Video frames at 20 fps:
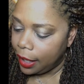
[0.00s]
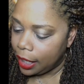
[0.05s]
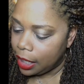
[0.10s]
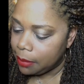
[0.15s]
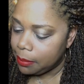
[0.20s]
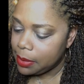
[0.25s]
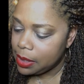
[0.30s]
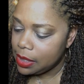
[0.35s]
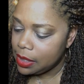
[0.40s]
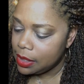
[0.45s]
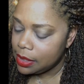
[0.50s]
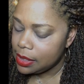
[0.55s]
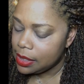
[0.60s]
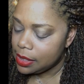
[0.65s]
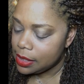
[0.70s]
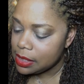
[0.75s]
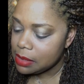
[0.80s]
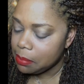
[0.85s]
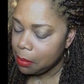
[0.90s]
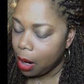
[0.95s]
Amy
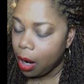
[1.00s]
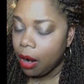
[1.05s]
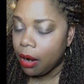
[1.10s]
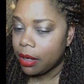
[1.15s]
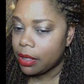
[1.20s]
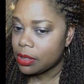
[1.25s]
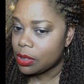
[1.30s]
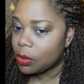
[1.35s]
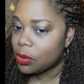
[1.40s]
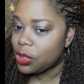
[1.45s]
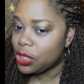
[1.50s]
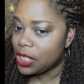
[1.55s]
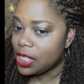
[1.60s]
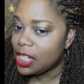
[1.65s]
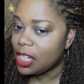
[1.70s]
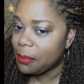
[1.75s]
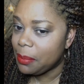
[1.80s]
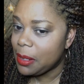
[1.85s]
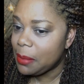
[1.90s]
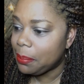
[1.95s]
is smart. So she
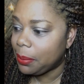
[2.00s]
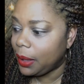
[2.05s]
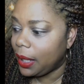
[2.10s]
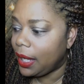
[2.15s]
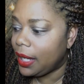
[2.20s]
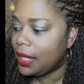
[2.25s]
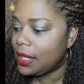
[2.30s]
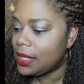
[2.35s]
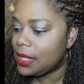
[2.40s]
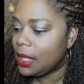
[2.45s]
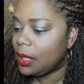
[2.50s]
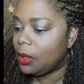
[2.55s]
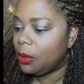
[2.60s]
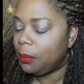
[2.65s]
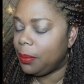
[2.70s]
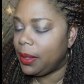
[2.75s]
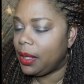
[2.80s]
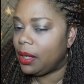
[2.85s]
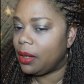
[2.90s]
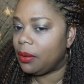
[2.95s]
could be playing
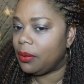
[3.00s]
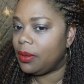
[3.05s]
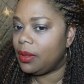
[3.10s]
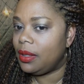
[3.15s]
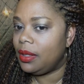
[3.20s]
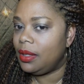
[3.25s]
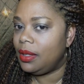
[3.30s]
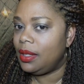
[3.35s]
Dingleberry.